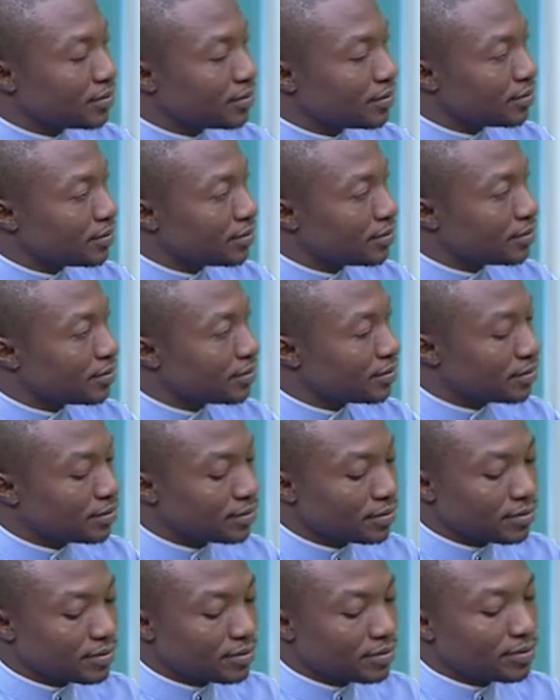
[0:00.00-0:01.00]

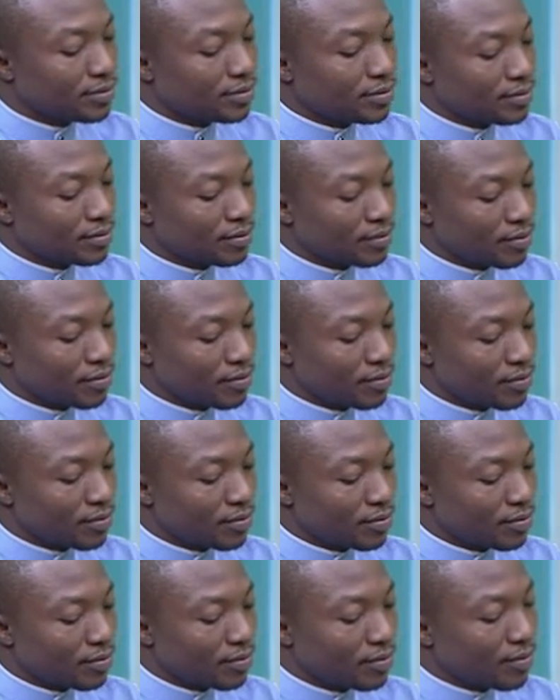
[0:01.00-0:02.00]

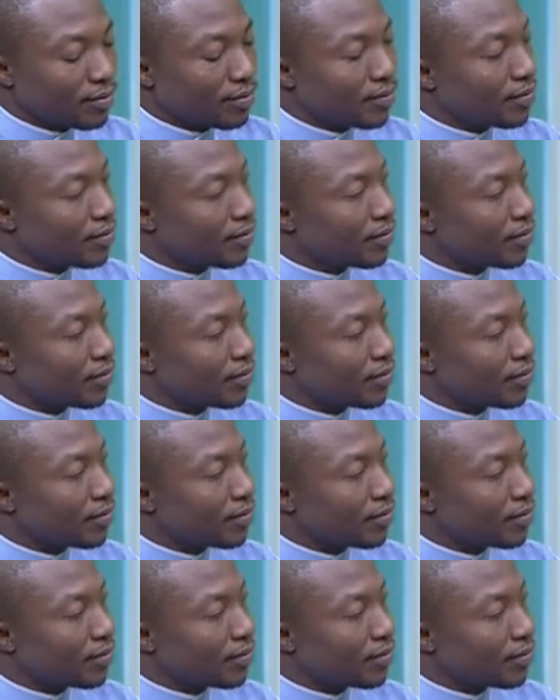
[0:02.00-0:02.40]
The person shown says nothing.